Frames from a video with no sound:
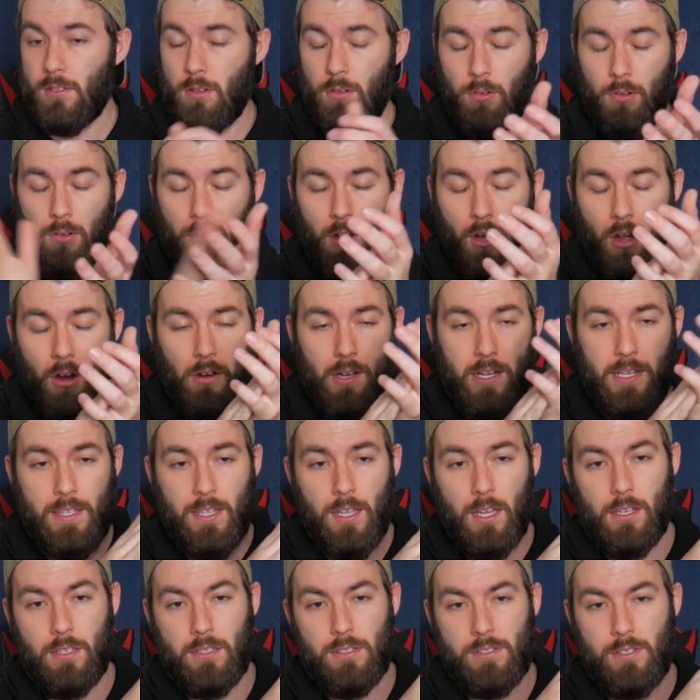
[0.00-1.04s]
Cool, already
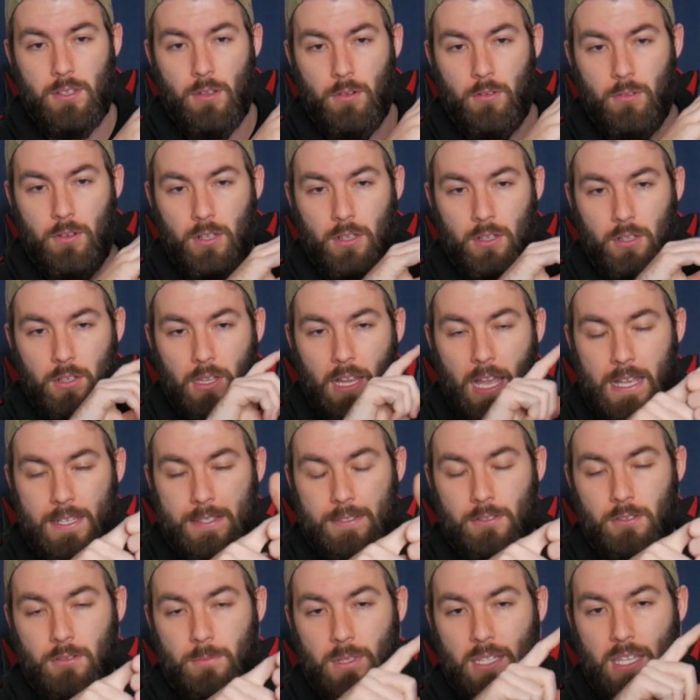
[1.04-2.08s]
done. So
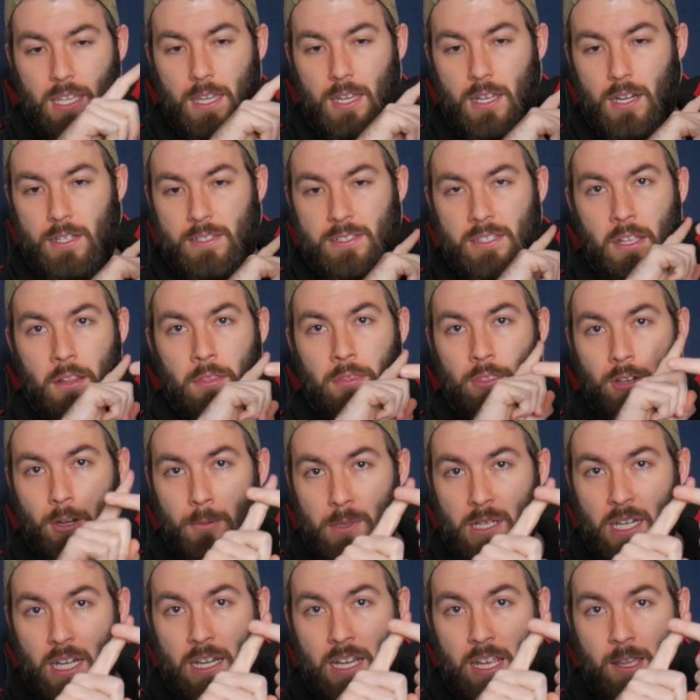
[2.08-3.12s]
classical mechanics and
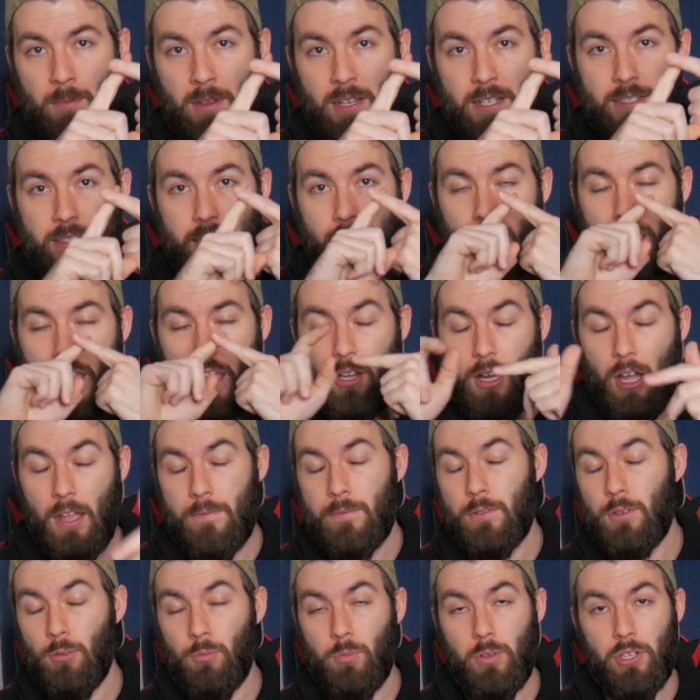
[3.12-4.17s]
thermodynamics, I
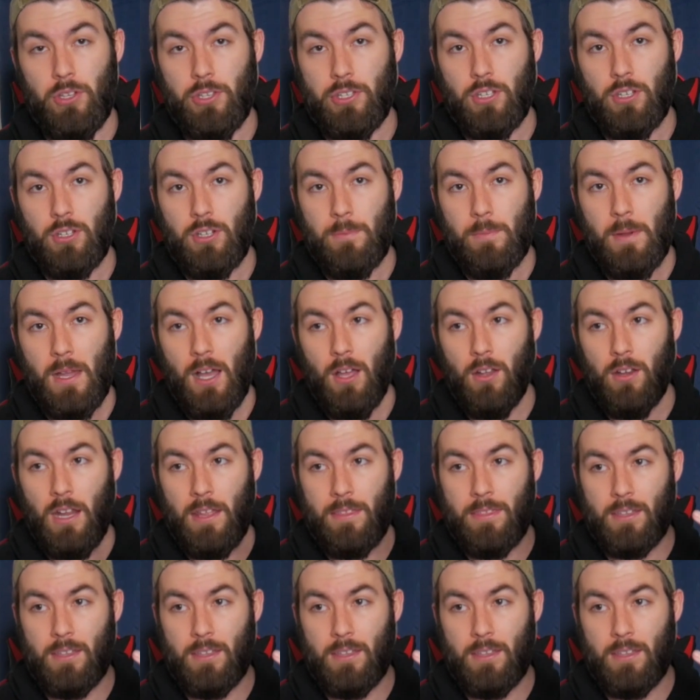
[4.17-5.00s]
feel really good about.